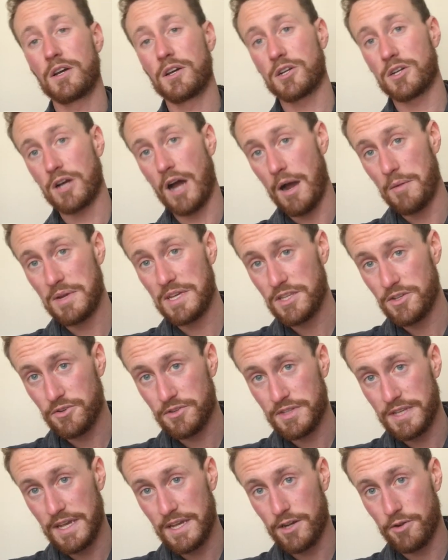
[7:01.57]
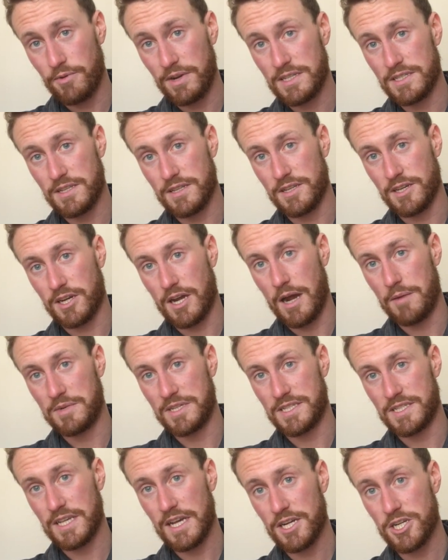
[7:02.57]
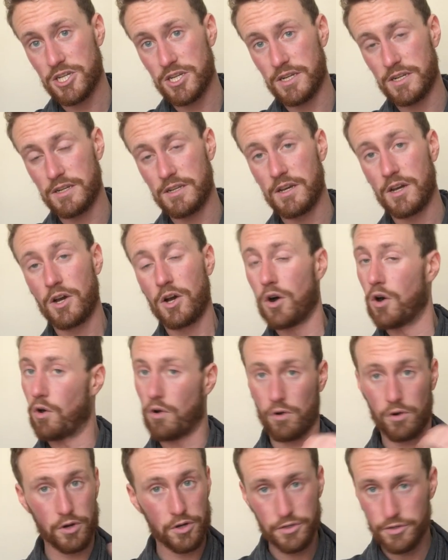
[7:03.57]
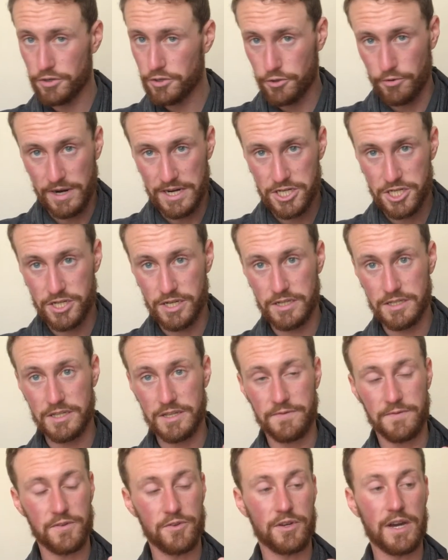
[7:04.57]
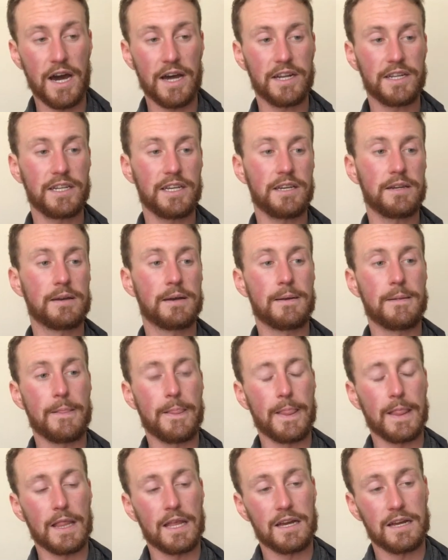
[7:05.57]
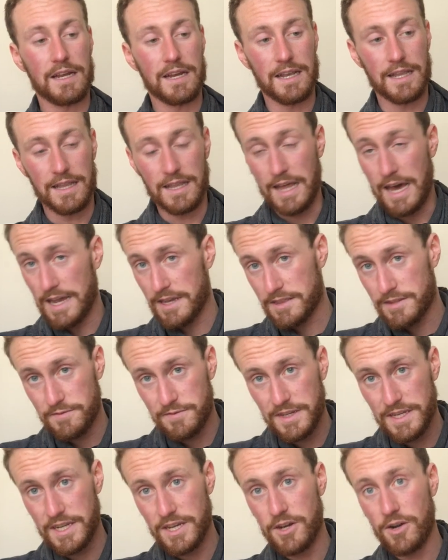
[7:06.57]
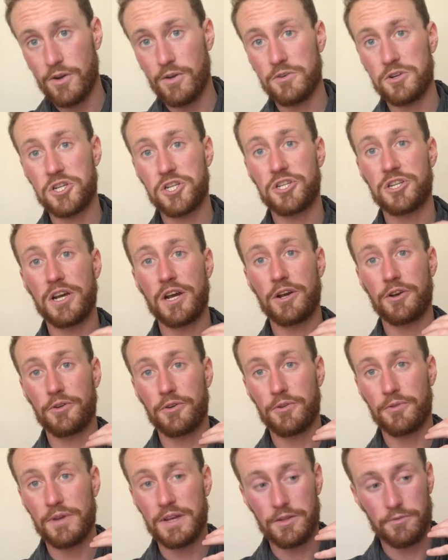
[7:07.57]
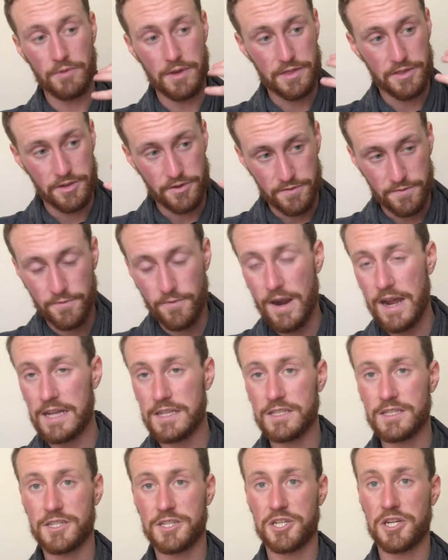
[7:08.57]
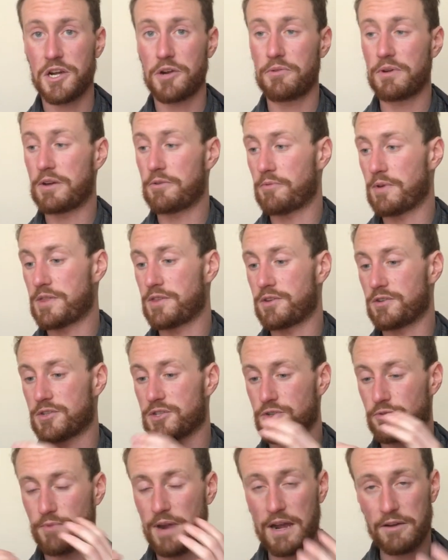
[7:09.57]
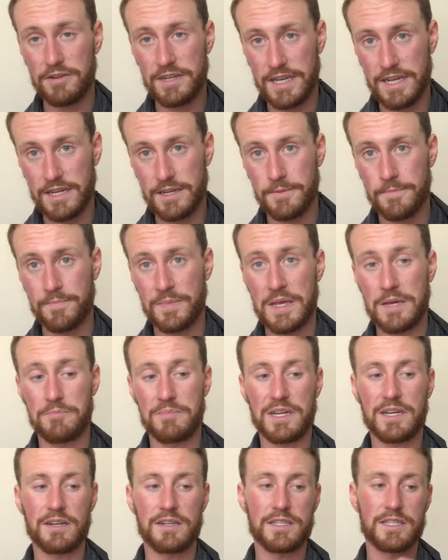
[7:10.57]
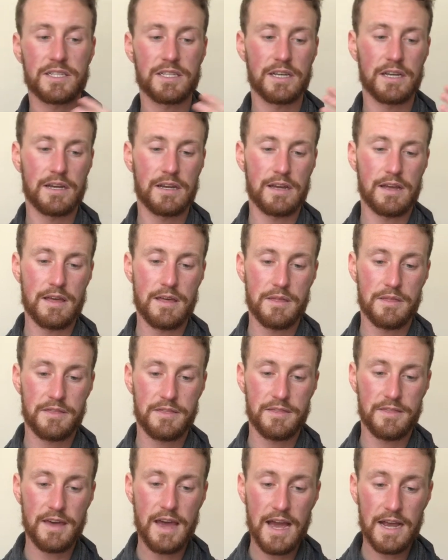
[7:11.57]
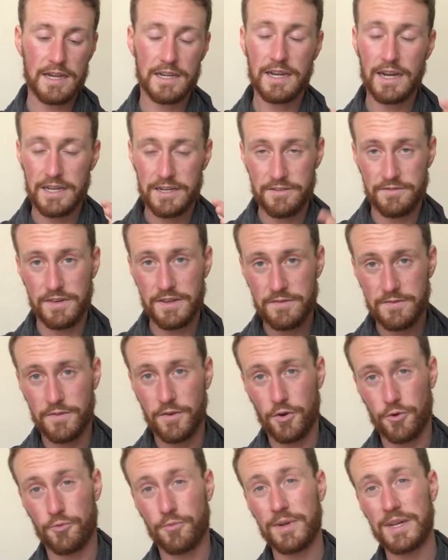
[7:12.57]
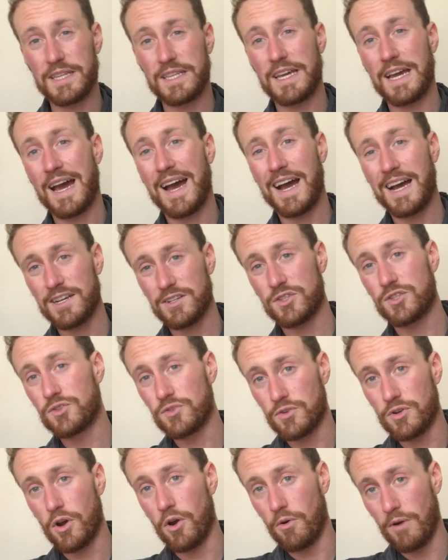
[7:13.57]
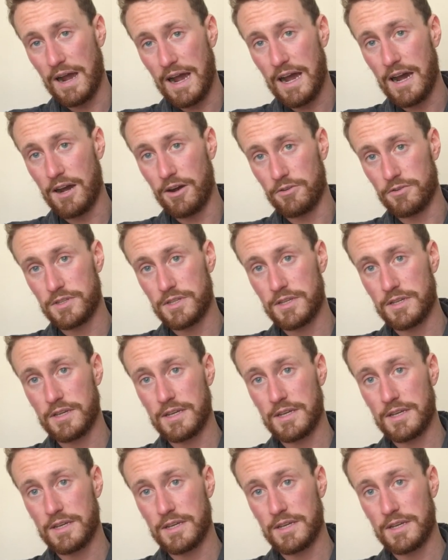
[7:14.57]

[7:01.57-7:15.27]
comment your takeaways in the comment section, or your questions if you got any. Like the video, share it with your friends, share it with your surrounding, because that kind of info really has to go out